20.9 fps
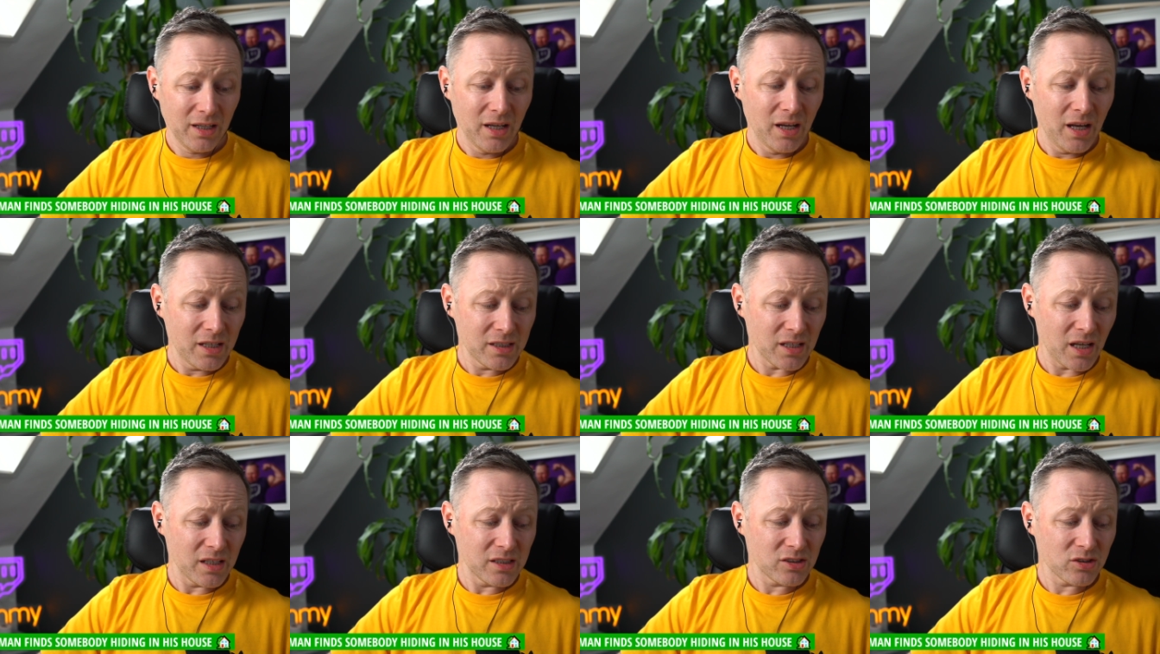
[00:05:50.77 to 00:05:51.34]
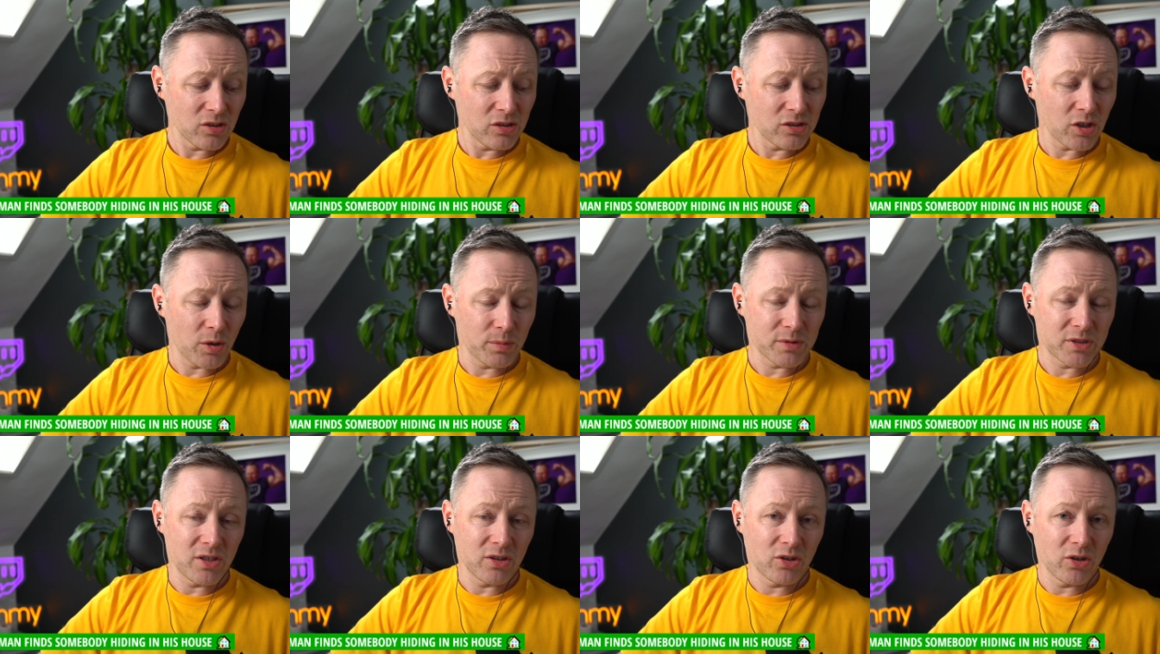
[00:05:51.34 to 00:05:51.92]
It's, it's got
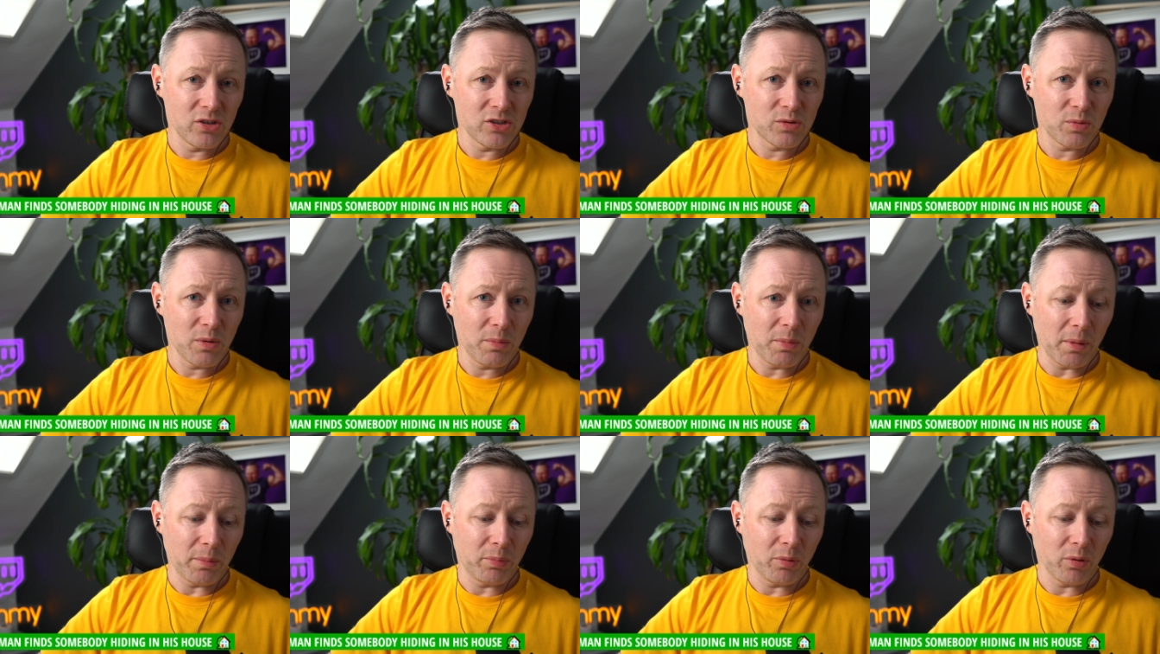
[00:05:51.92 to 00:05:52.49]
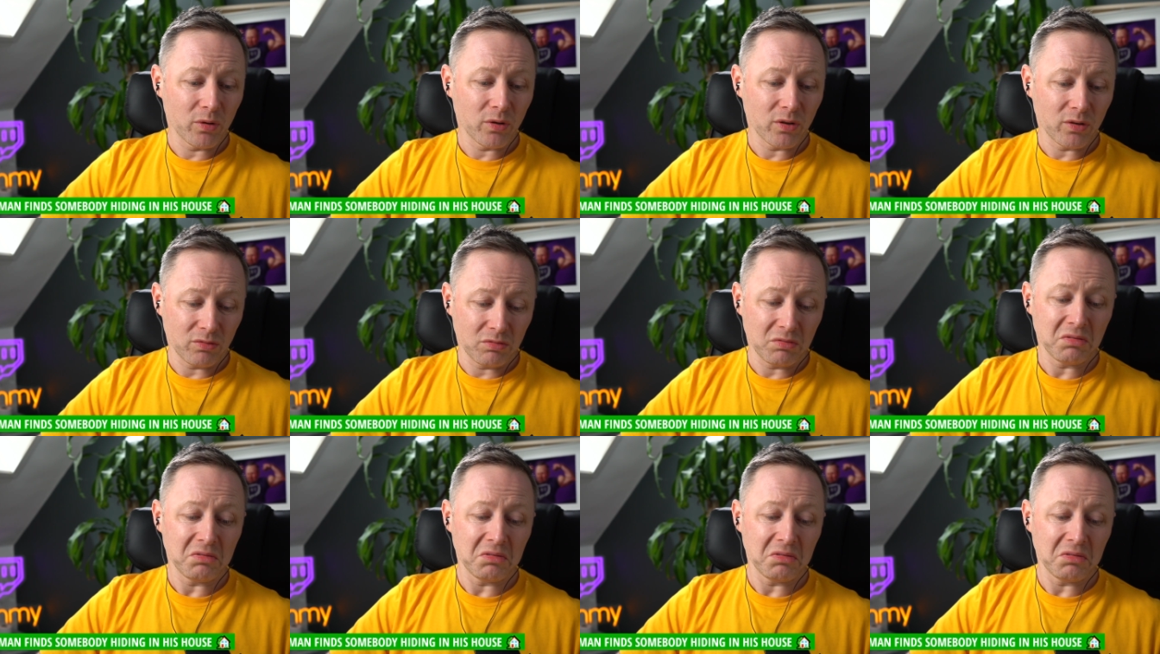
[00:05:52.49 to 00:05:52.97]
ups and downs, a wee bit bothered.